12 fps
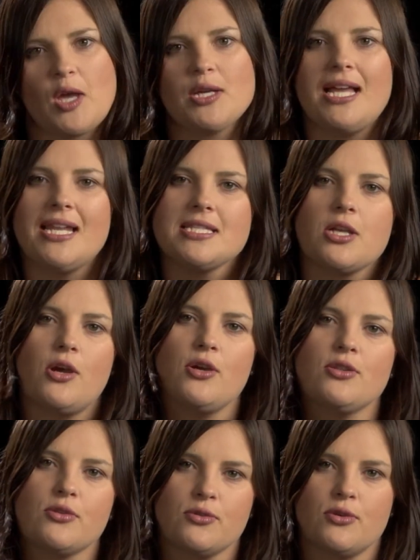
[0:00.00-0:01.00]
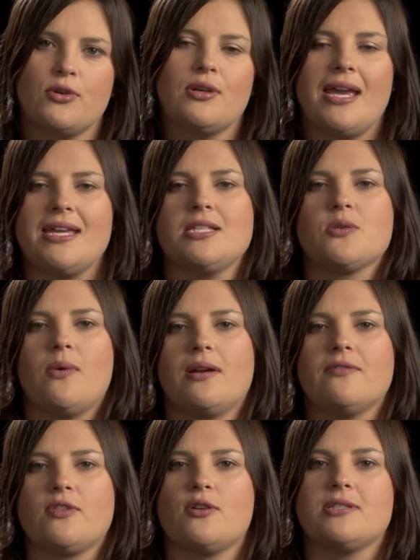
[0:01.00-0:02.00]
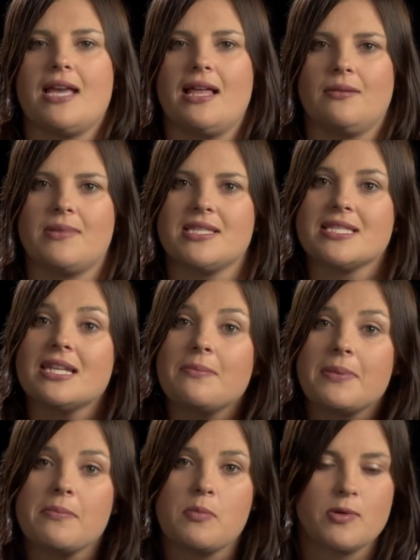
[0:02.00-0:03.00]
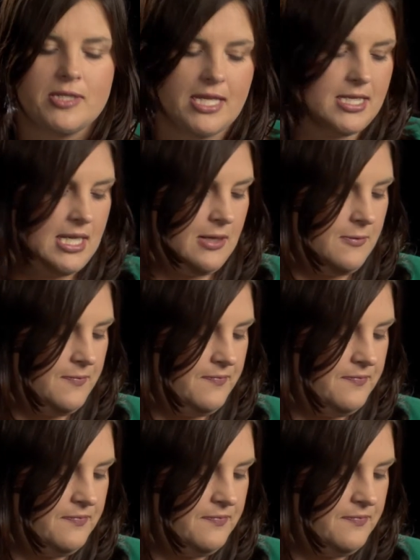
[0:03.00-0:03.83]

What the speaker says: Okay, let's go through each one of those elements in a bit more detail.